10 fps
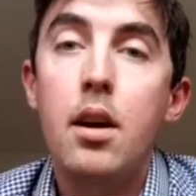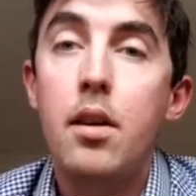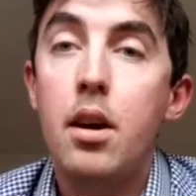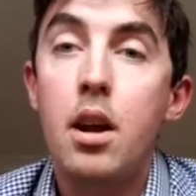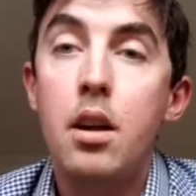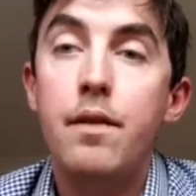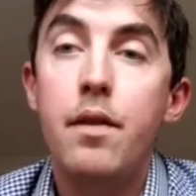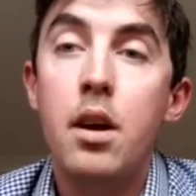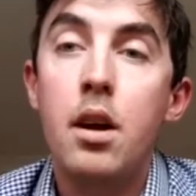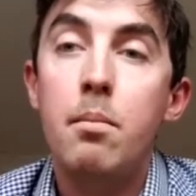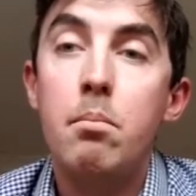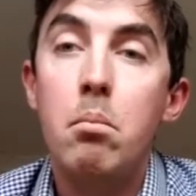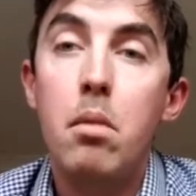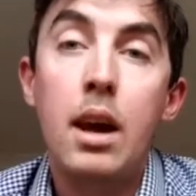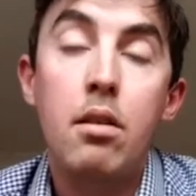the kind of um,
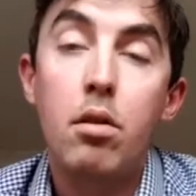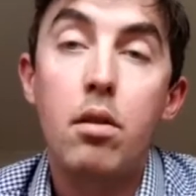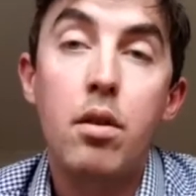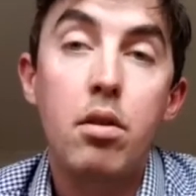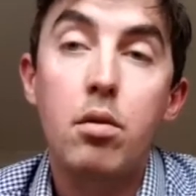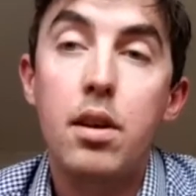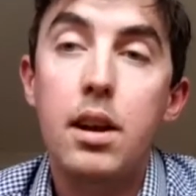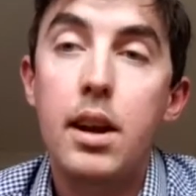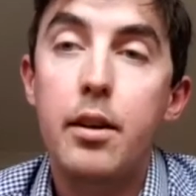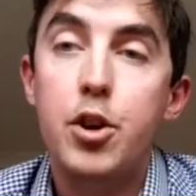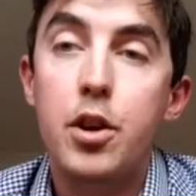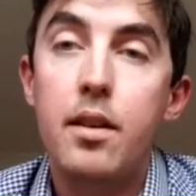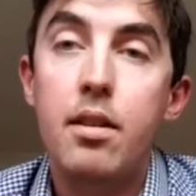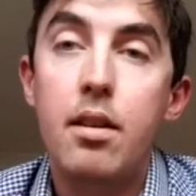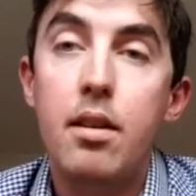ex- resulting literature
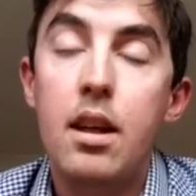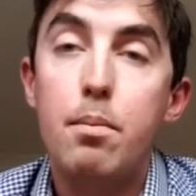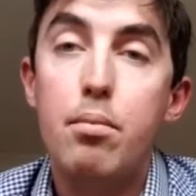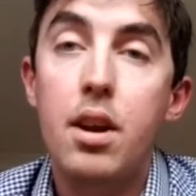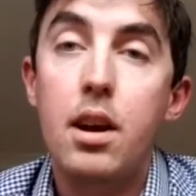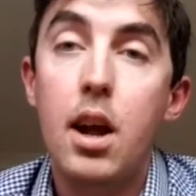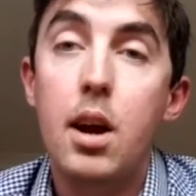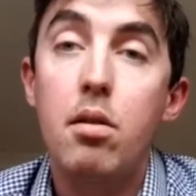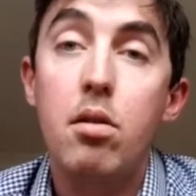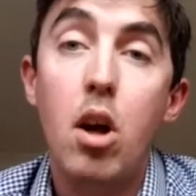is is pretty close.